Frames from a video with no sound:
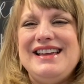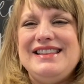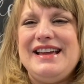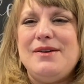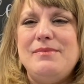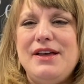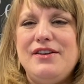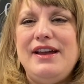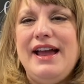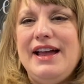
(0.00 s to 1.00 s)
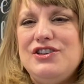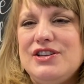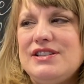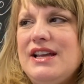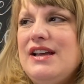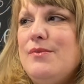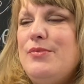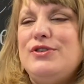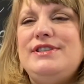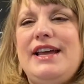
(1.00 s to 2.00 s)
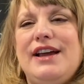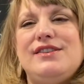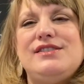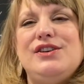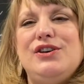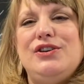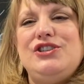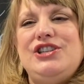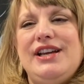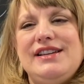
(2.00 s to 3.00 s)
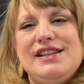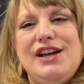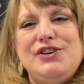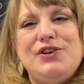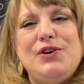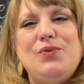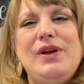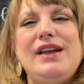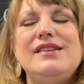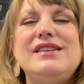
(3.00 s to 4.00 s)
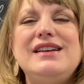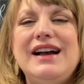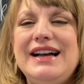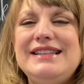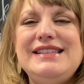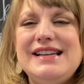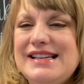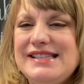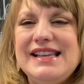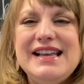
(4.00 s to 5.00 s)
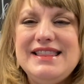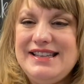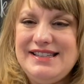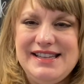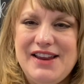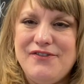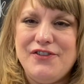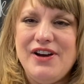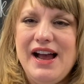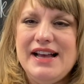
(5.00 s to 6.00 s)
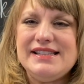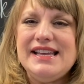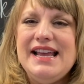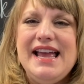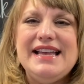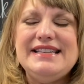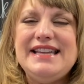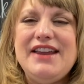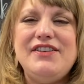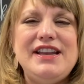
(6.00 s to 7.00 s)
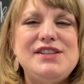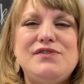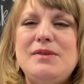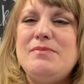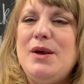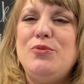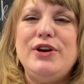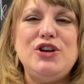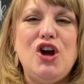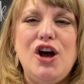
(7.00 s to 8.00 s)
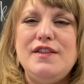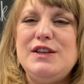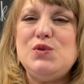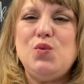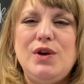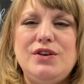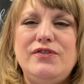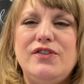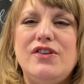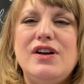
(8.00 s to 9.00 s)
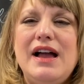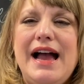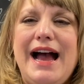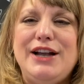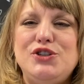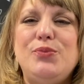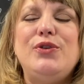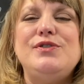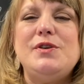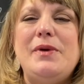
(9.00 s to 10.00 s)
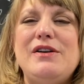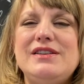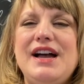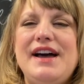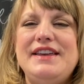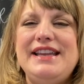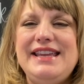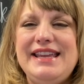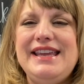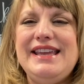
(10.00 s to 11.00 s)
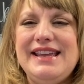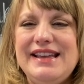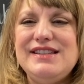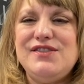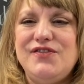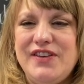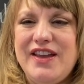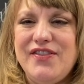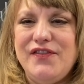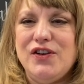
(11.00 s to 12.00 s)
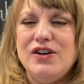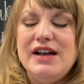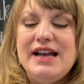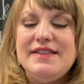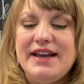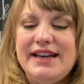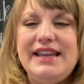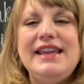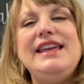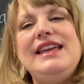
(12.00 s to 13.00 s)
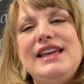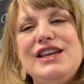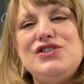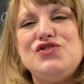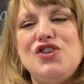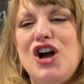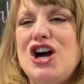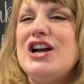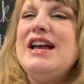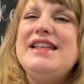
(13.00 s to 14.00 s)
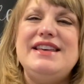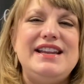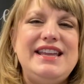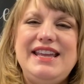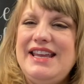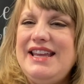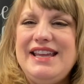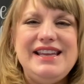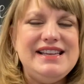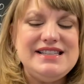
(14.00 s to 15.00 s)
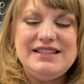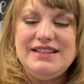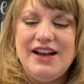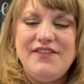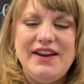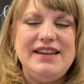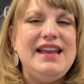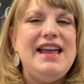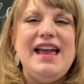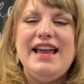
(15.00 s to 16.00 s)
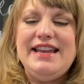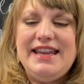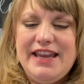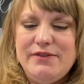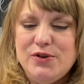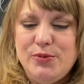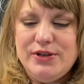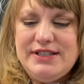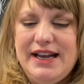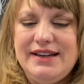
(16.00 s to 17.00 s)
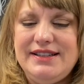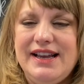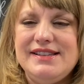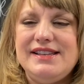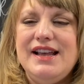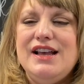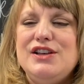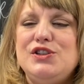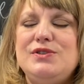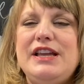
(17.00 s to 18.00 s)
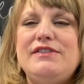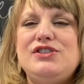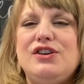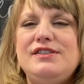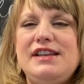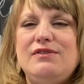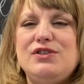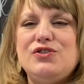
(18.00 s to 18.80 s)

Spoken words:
like a mother hen just protects her chicks under her wing. God does the same for us. And David is remembering all these wonderful attributes about God, that he is faithful, that he is strong, that he is loving, and he will protect us. So David starts out with